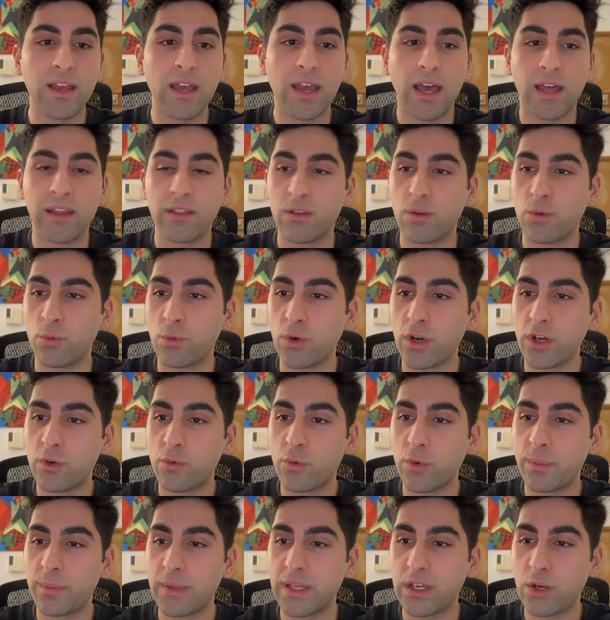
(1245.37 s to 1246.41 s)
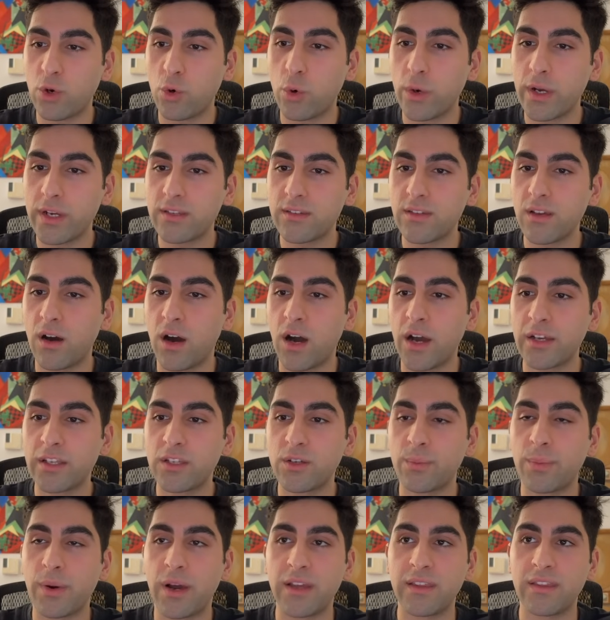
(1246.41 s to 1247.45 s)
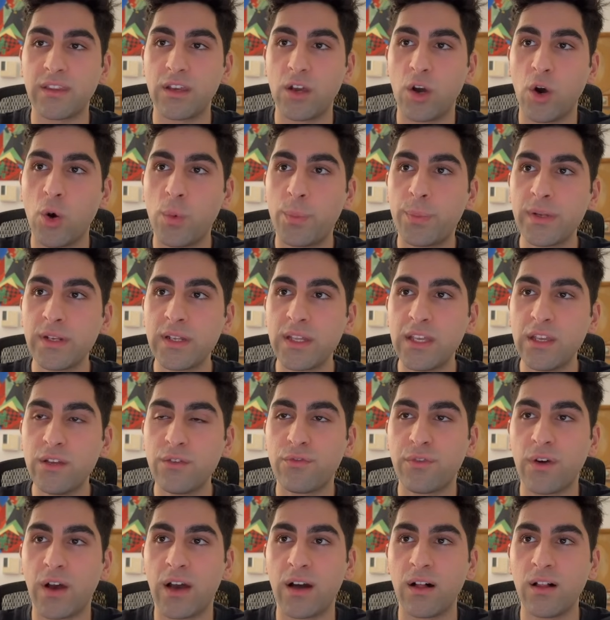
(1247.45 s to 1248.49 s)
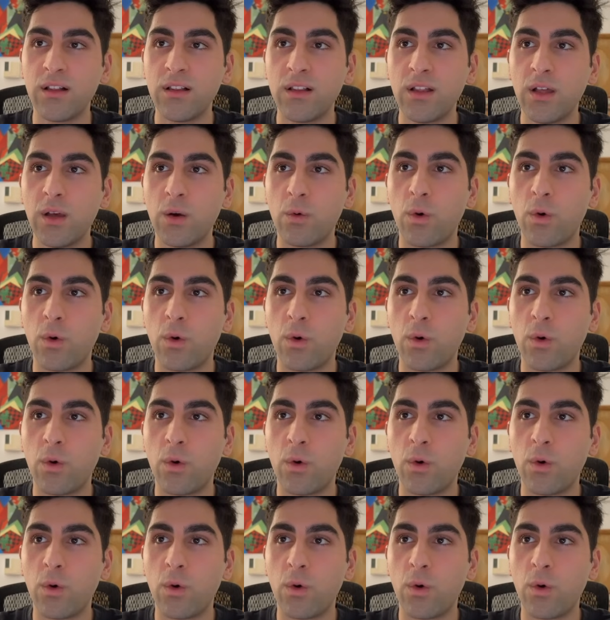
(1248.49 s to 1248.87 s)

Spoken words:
and the rook would be quick to occupy the open e-file